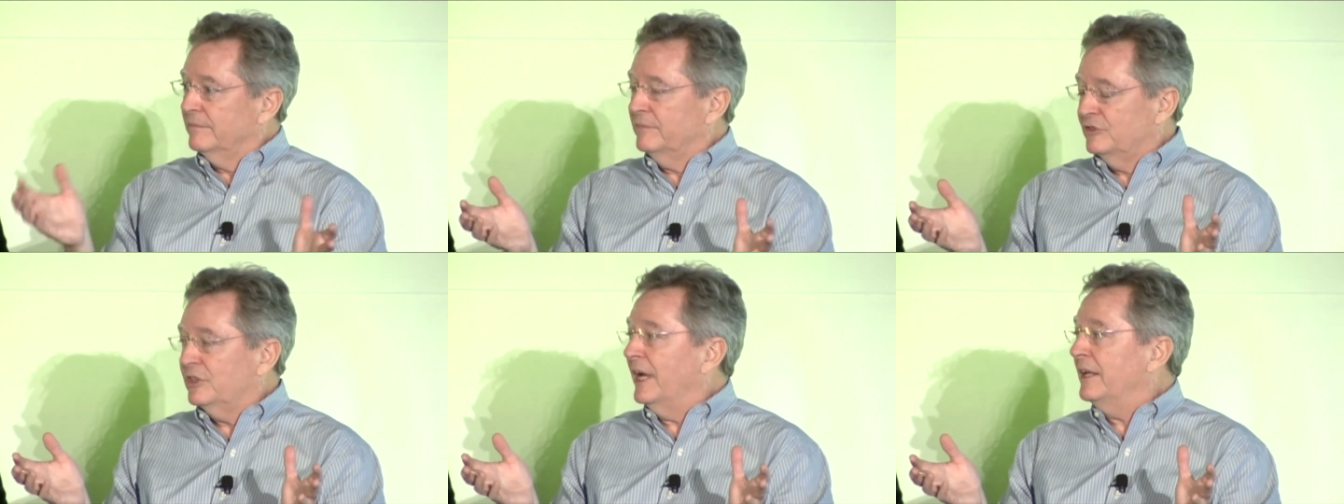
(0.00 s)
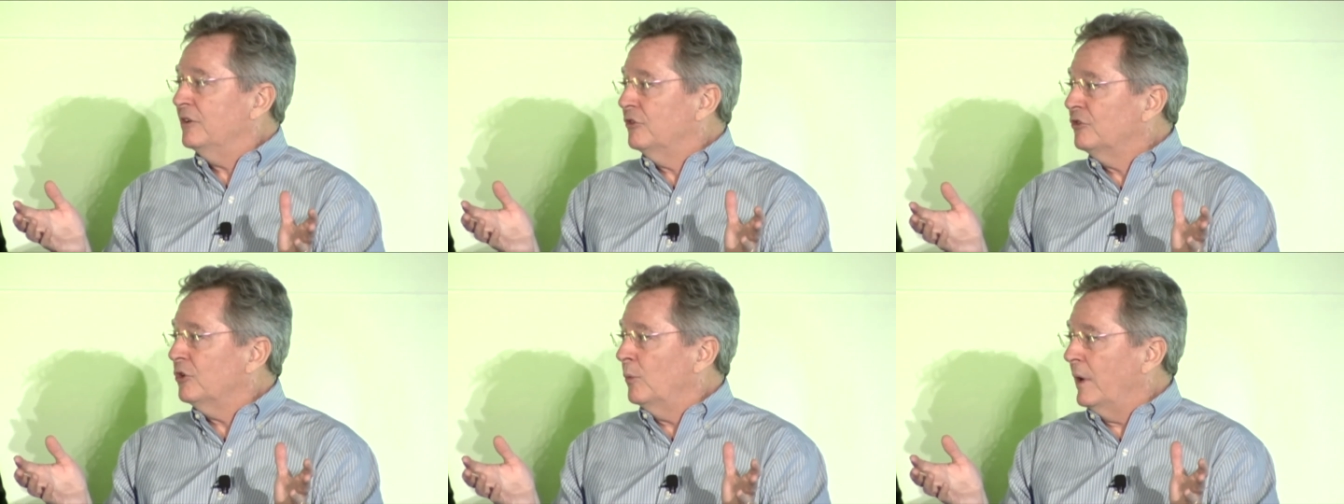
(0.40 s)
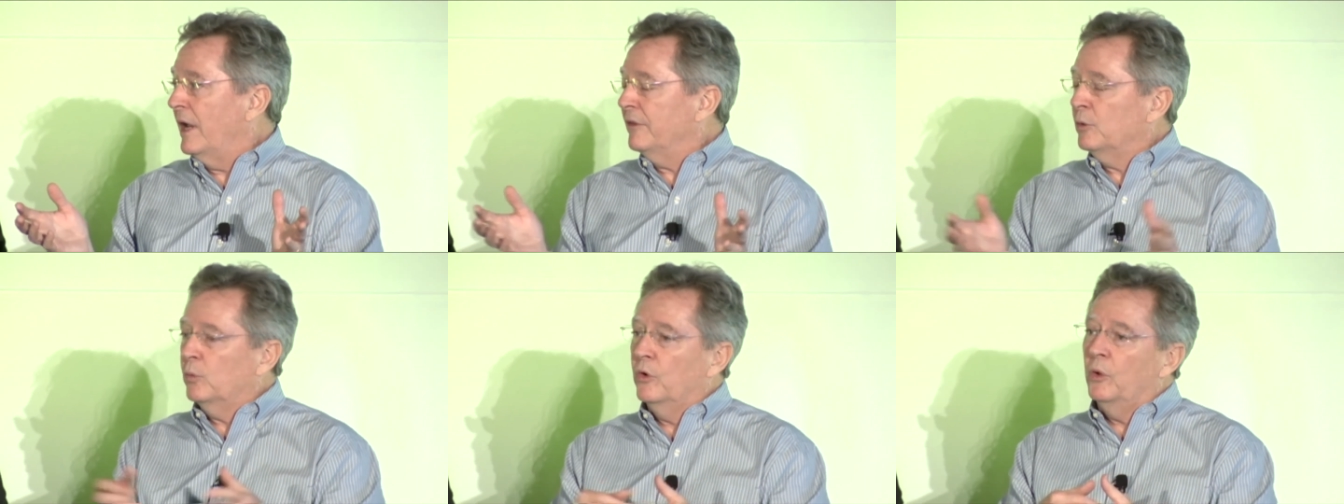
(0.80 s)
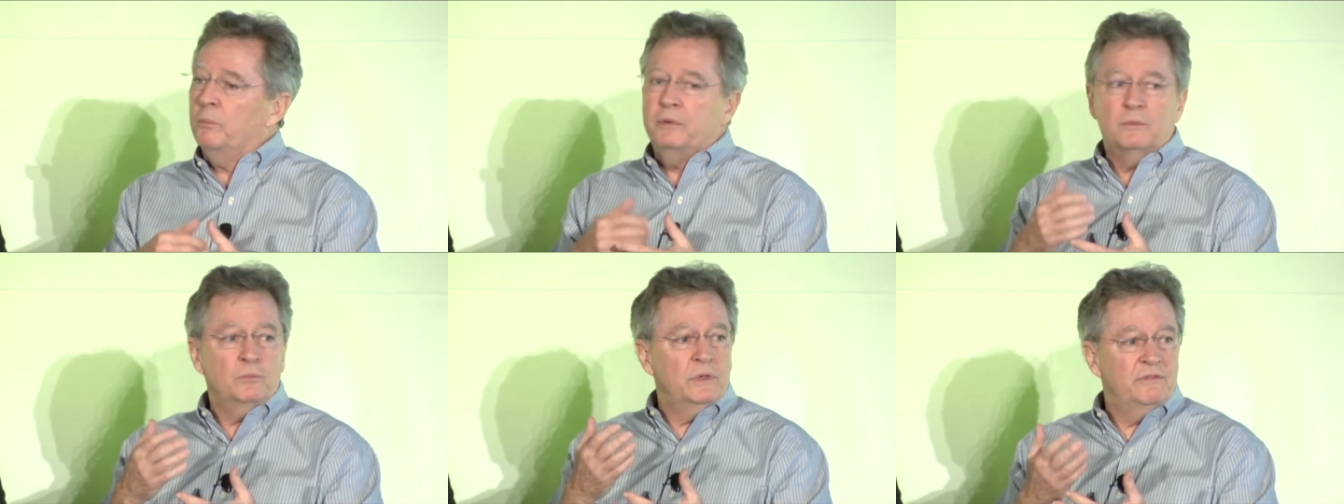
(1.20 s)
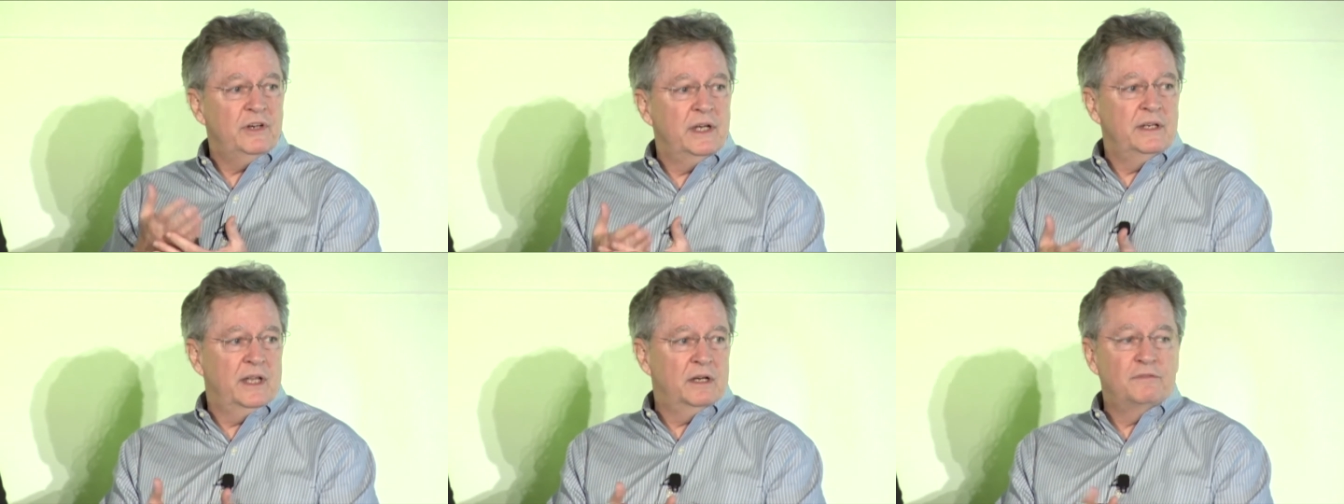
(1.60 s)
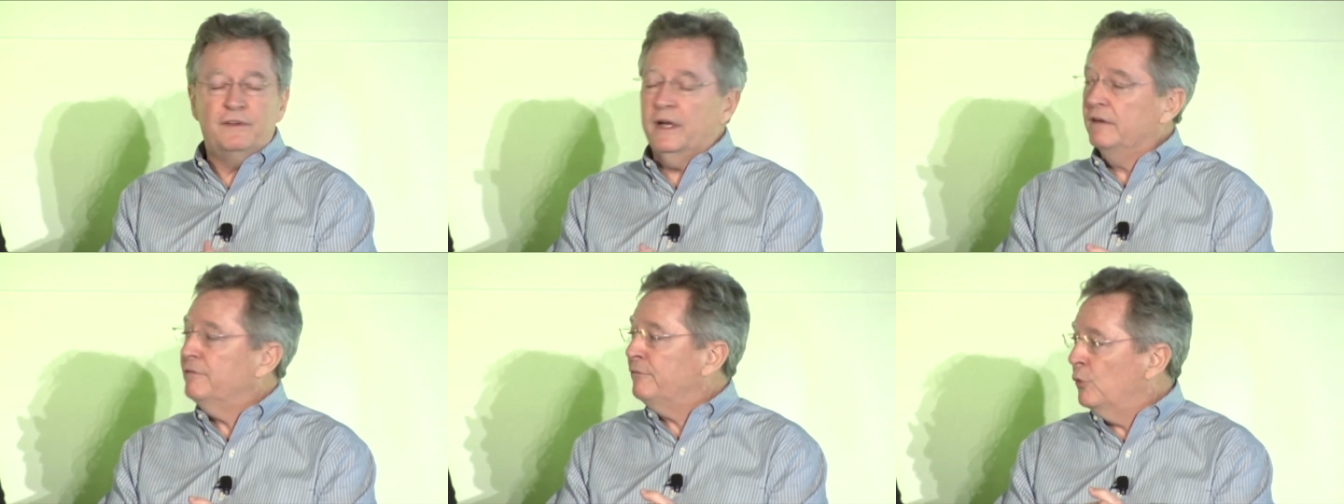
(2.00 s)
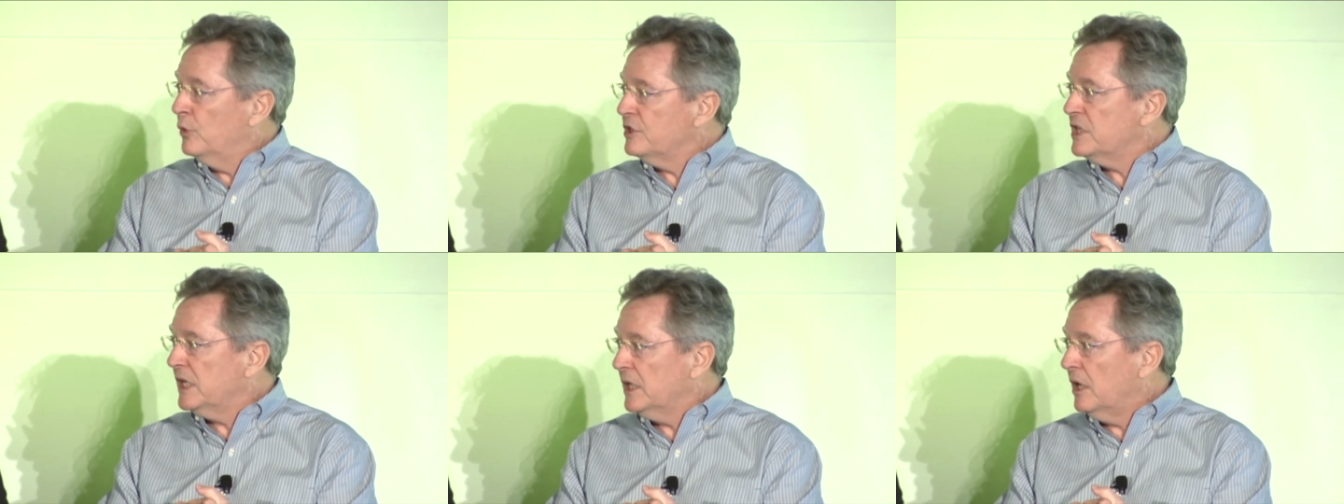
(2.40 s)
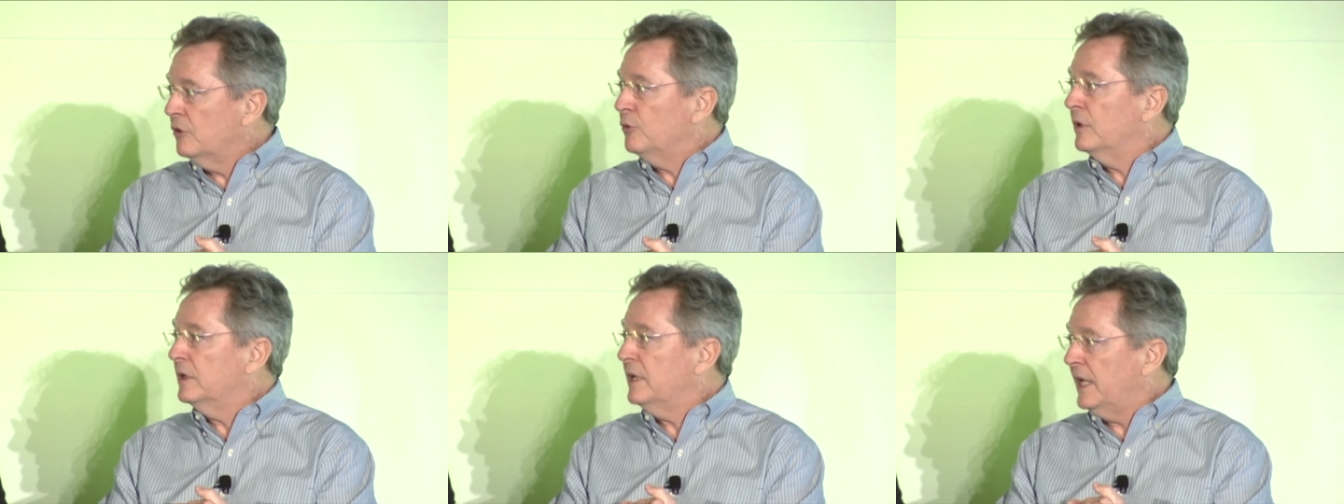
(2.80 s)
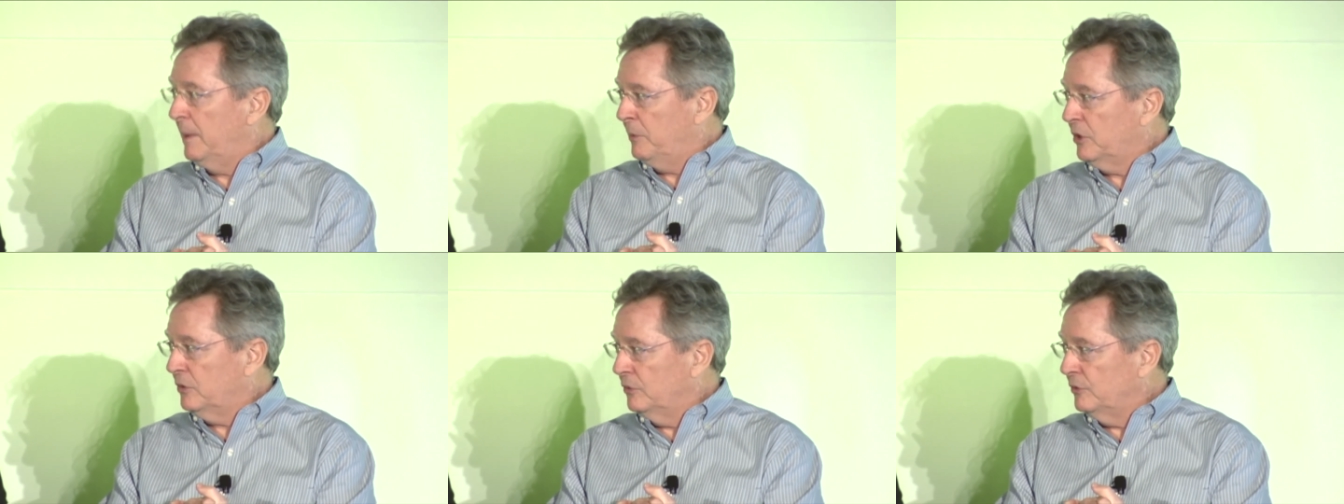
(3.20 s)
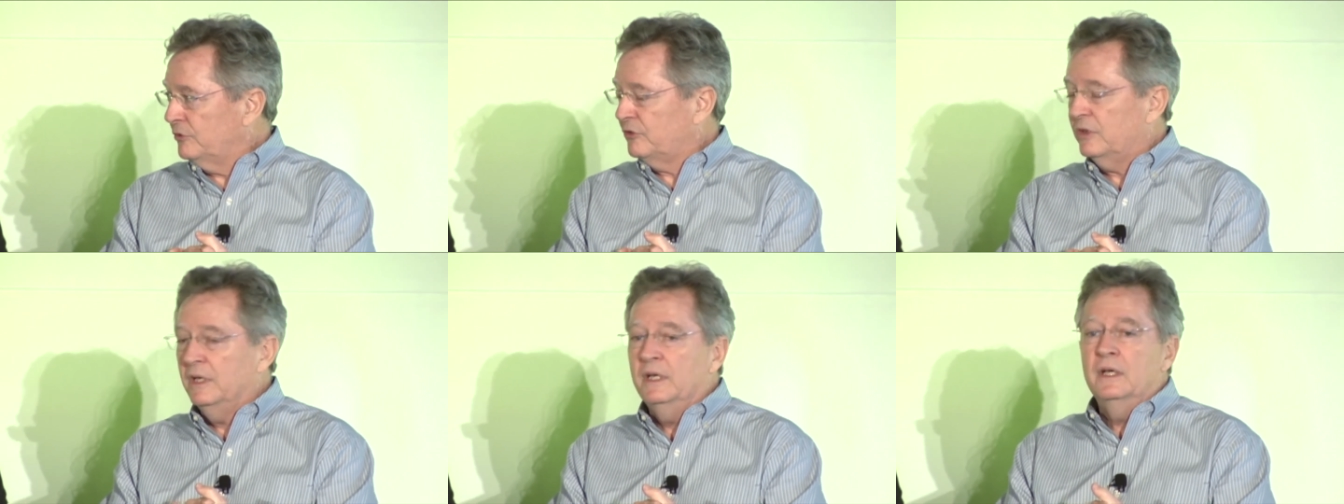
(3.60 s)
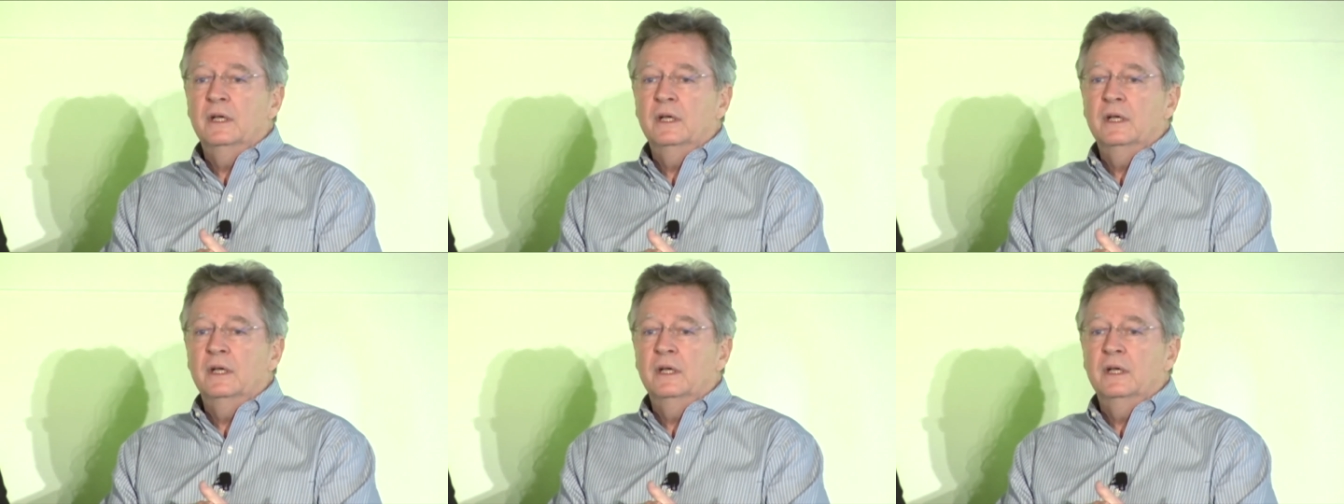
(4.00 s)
scientists around the world, but we've identified 1,400 chemicals